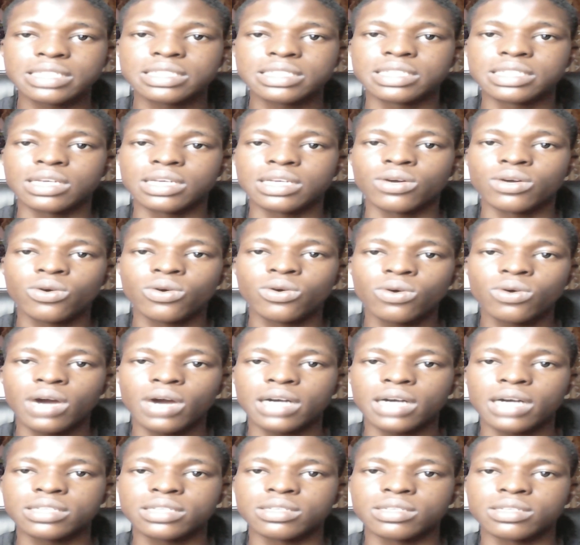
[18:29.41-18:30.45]
they go
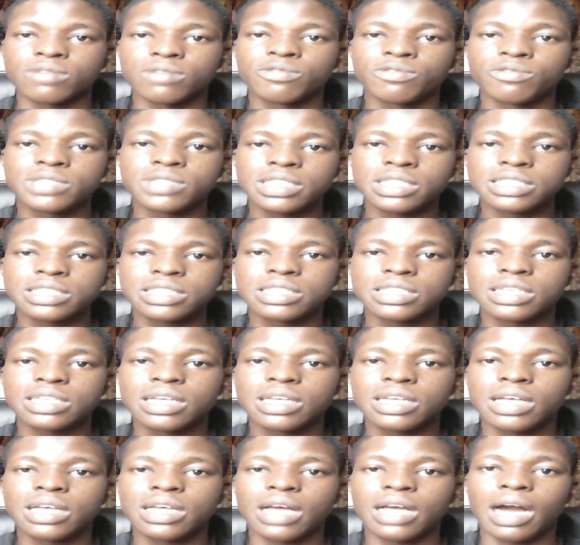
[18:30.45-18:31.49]
and visit
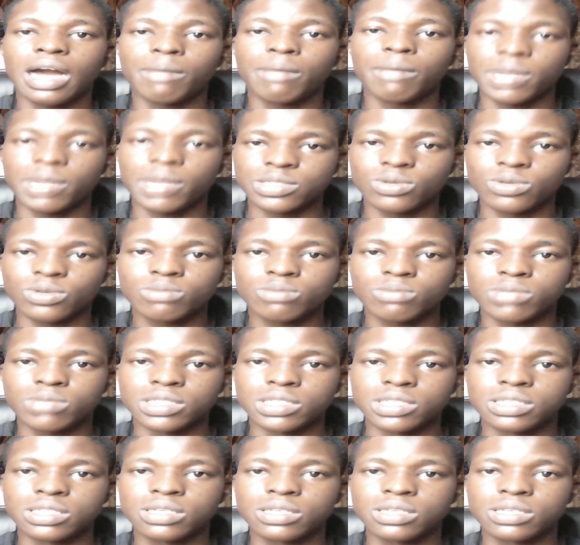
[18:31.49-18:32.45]
Amazon page.